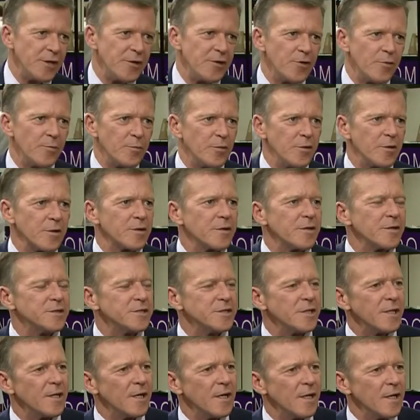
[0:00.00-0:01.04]
in your book,
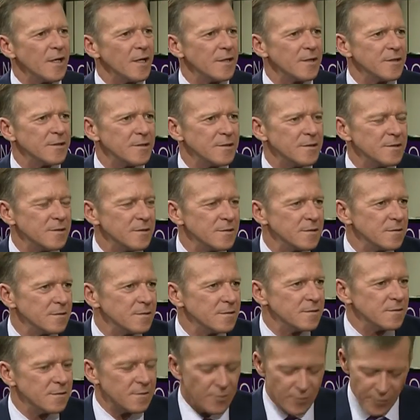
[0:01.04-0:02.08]

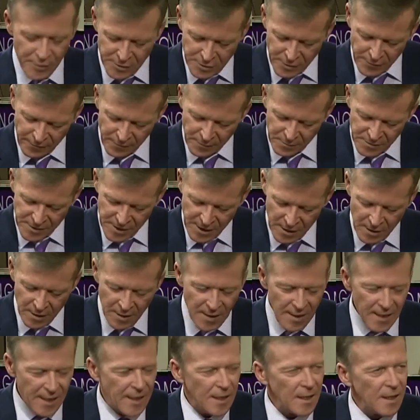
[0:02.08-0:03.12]
The Creature from
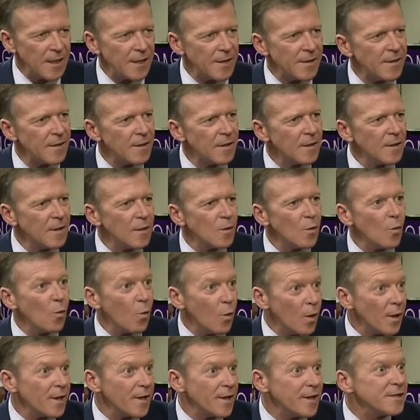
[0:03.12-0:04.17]
Jekyll Island,
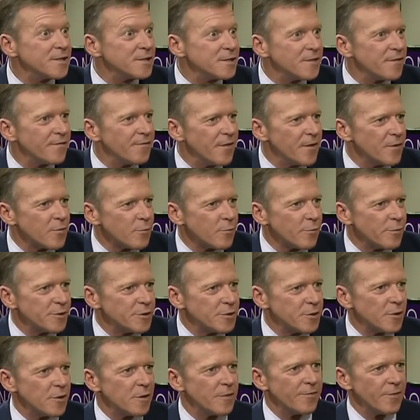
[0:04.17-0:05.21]
what is the Federal
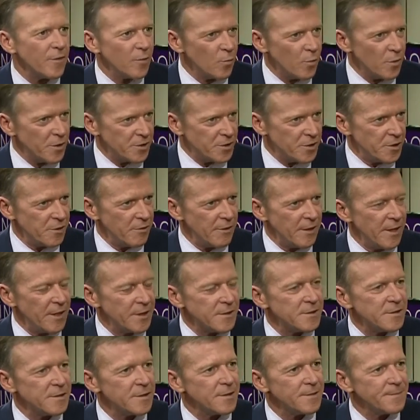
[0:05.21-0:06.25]
Reserve, and what is your
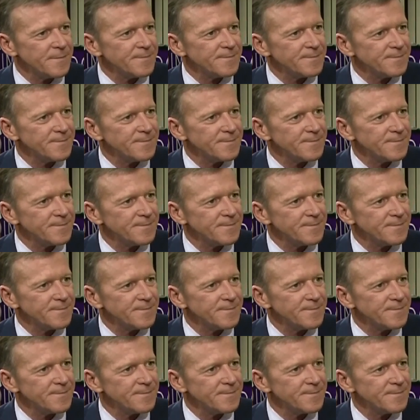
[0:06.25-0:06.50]
answer?